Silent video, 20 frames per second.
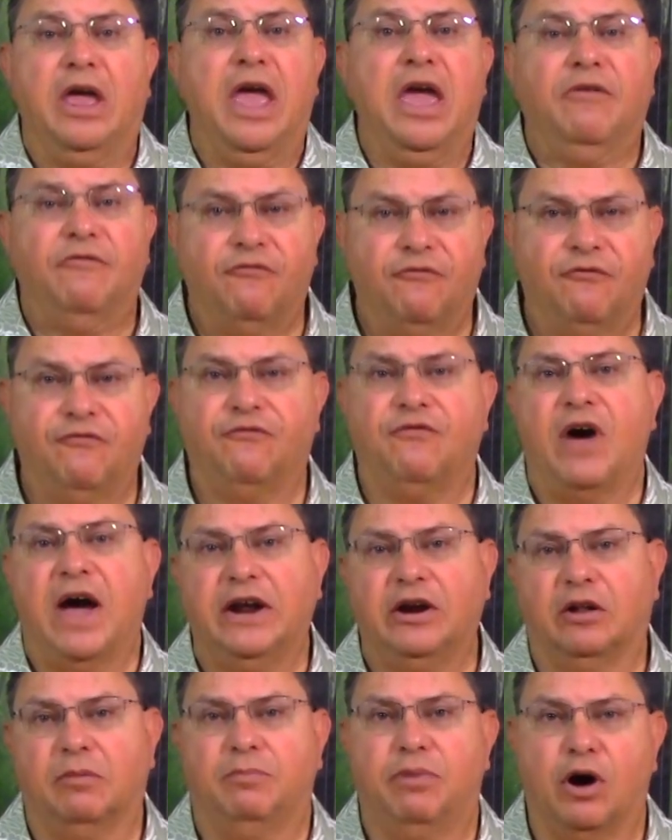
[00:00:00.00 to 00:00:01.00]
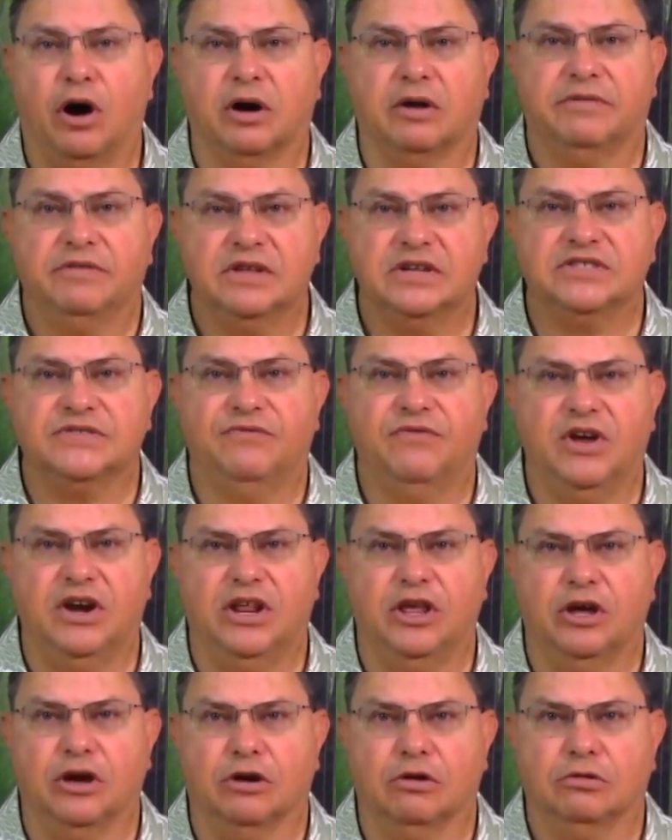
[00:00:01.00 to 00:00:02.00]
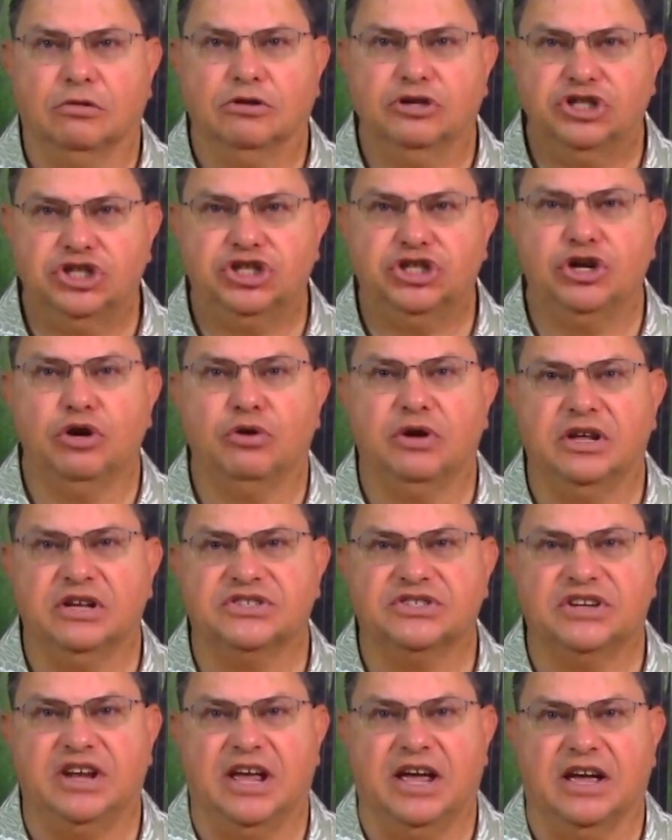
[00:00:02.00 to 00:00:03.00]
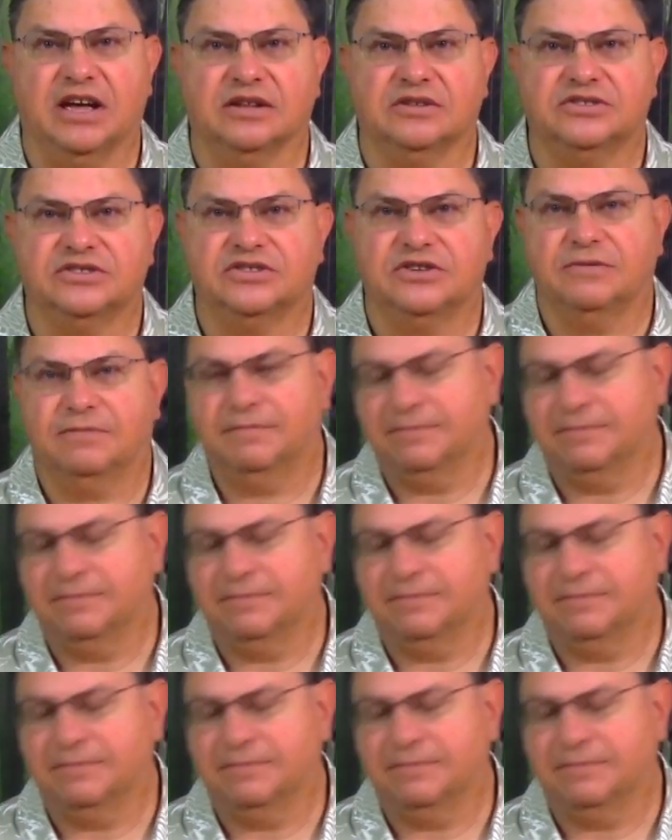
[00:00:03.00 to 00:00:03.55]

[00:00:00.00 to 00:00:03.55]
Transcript: and final part of this video, shooting stance.